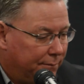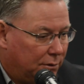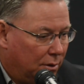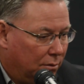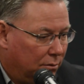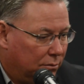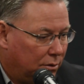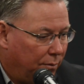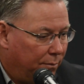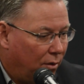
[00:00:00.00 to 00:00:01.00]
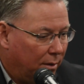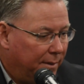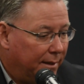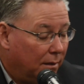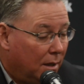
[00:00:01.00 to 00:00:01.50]
So we brought
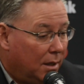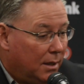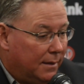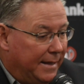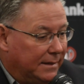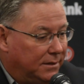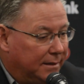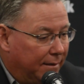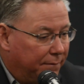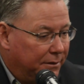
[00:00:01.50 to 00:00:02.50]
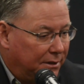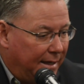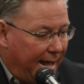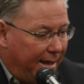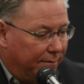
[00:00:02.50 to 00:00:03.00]
him in. And that's the difference
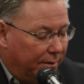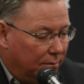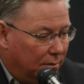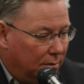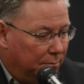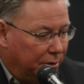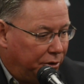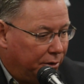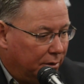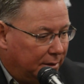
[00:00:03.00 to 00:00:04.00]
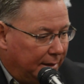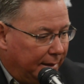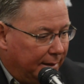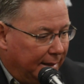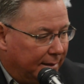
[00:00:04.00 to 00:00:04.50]
in having
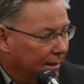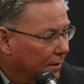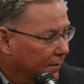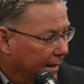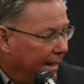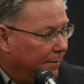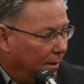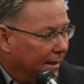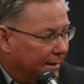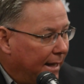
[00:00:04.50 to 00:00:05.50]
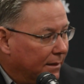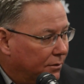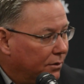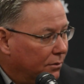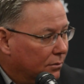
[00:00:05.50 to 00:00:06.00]
maturity at the end of a game like
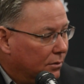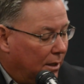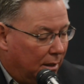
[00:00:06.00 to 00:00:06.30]
that, too.